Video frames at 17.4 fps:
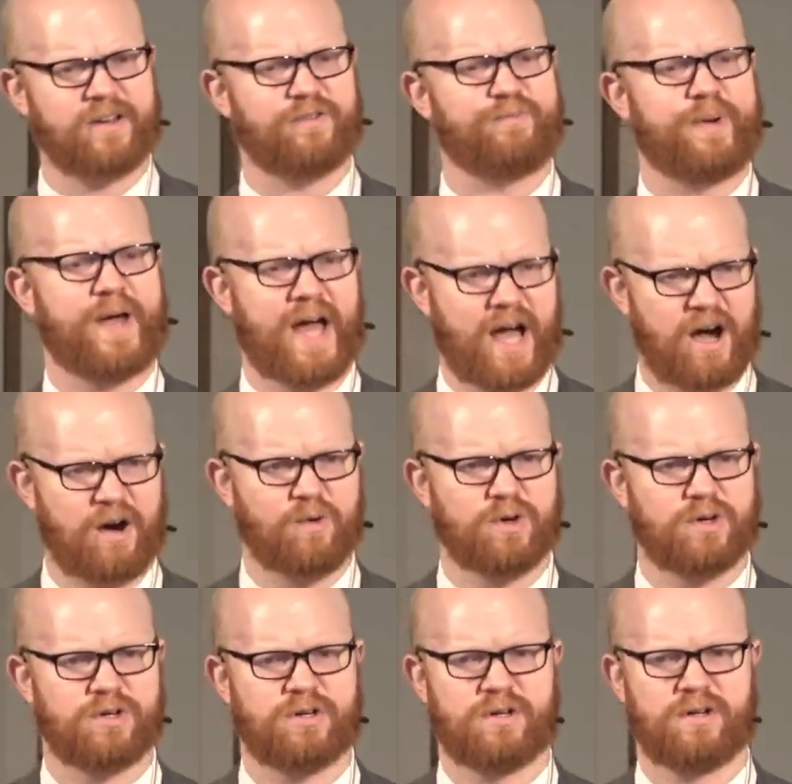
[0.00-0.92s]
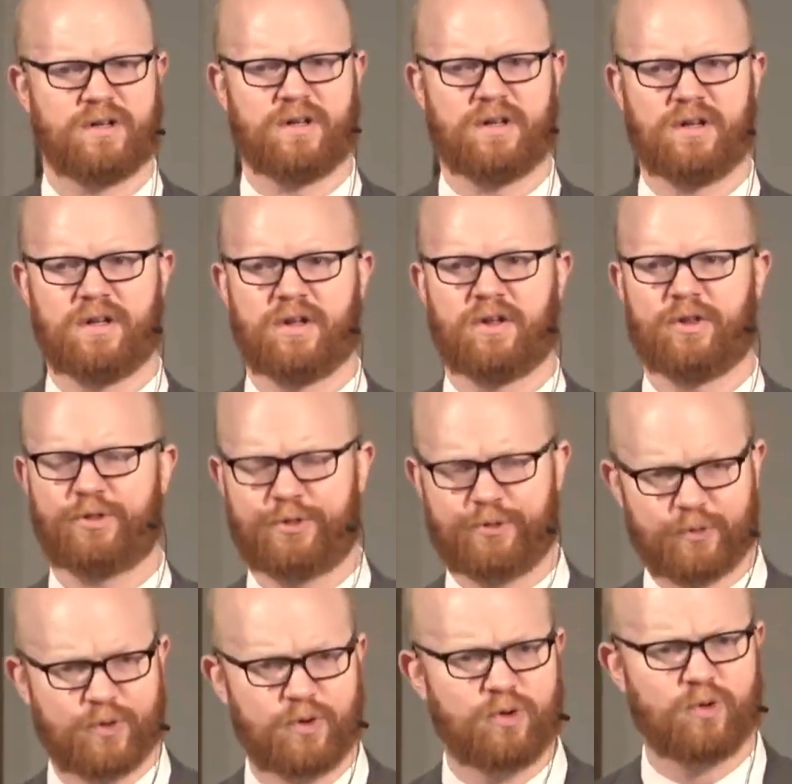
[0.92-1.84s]
of power
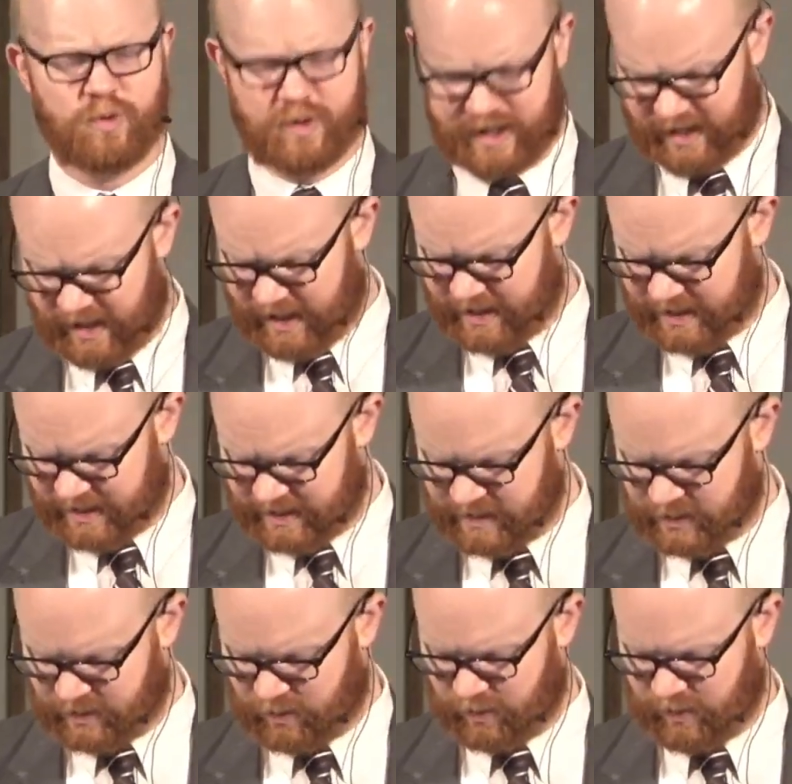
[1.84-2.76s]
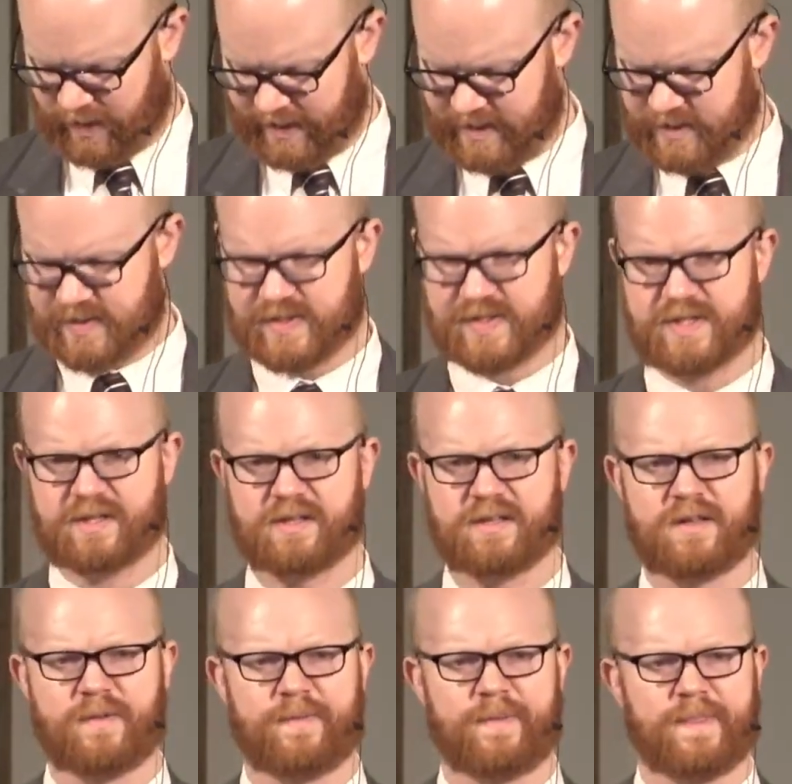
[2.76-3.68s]
through God and Christ,
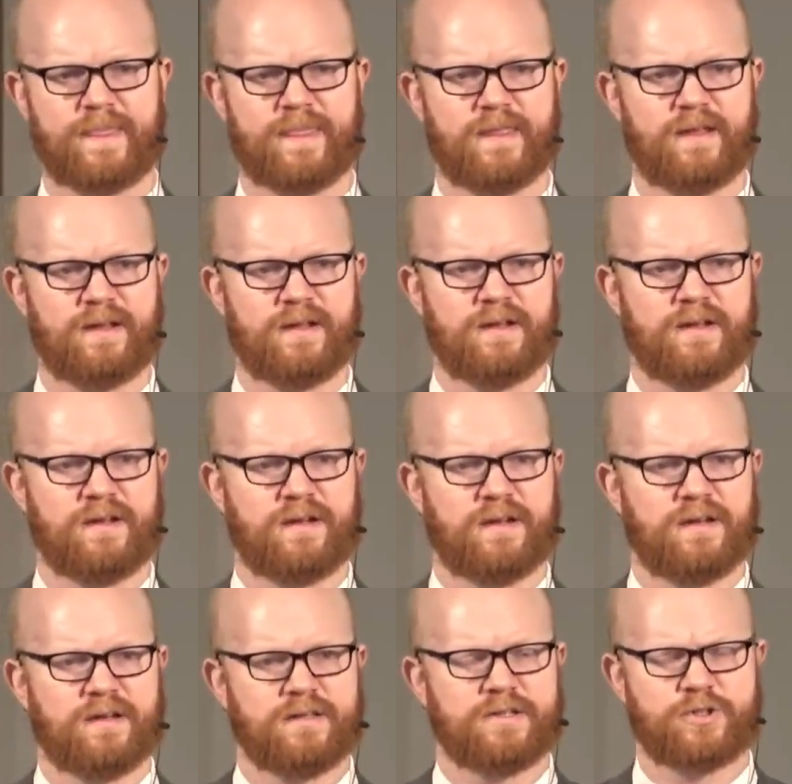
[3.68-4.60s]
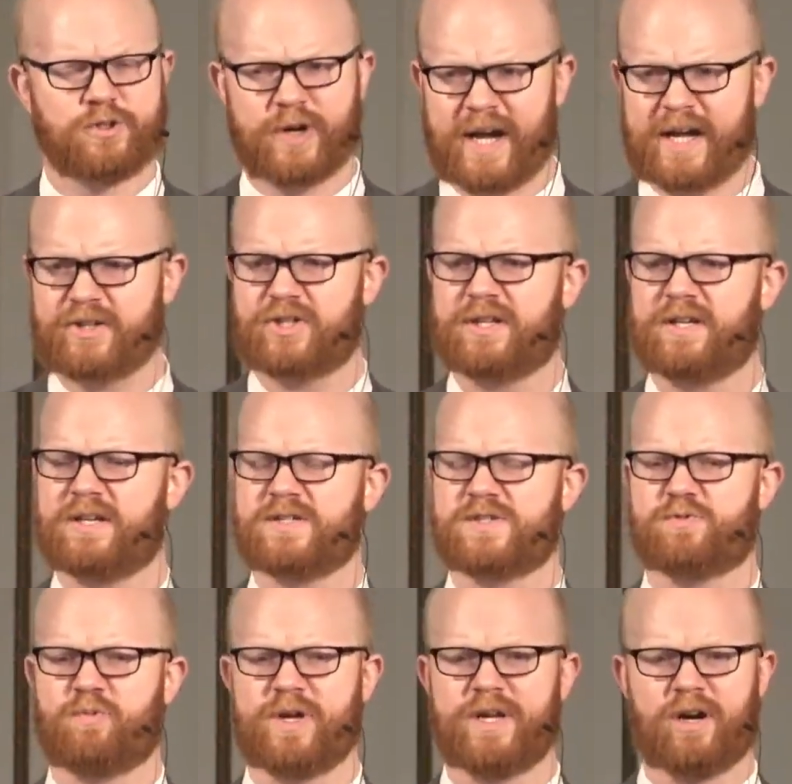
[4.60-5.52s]
the tragedy is we